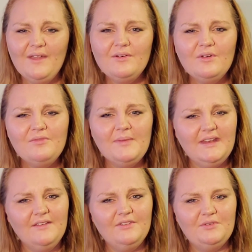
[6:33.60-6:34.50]
I don't know if
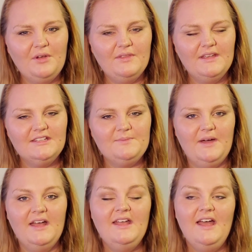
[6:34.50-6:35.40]
many of you know this,
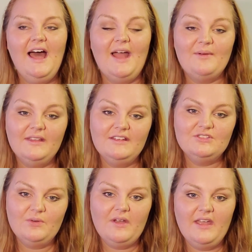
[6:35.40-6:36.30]
but I really
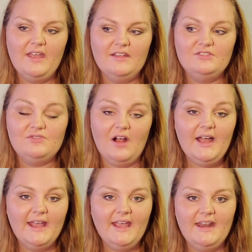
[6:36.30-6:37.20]
enjoy
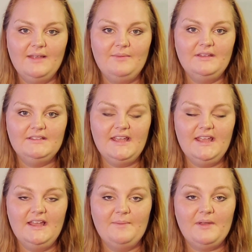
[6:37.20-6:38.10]
drawing, and I've been
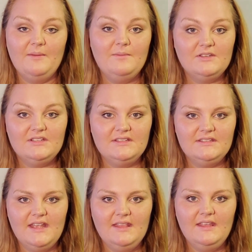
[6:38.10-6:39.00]
taking up
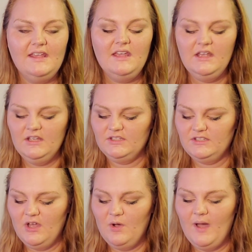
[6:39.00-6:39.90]
commissions lately.
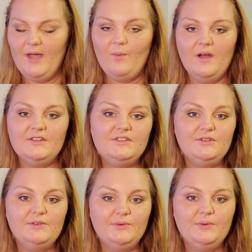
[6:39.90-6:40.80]
So I want
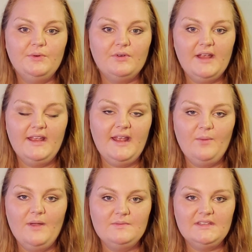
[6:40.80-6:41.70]
to create a
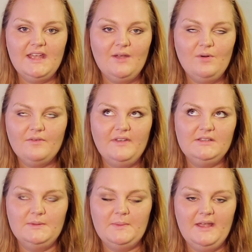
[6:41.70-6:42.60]
website or a
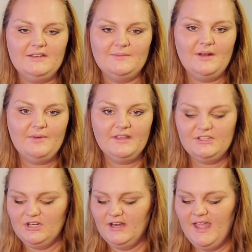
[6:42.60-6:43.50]
Facebook page. I'm not really
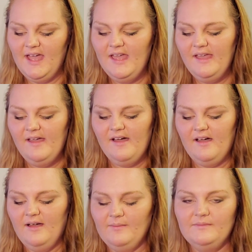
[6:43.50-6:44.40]
sure yet.
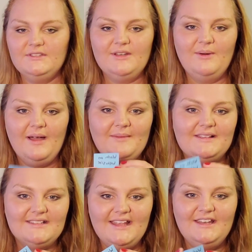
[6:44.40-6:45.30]
So I'm
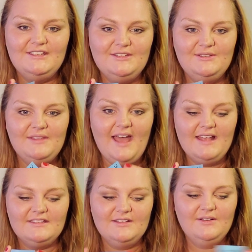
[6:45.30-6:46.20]
excited to do
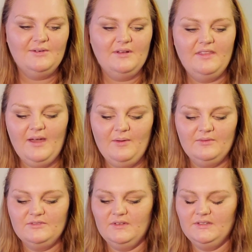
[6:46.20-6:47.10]
that. So that
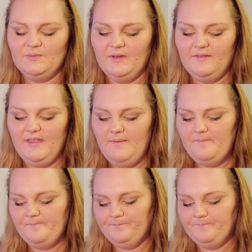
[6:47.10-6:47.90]
is one of them.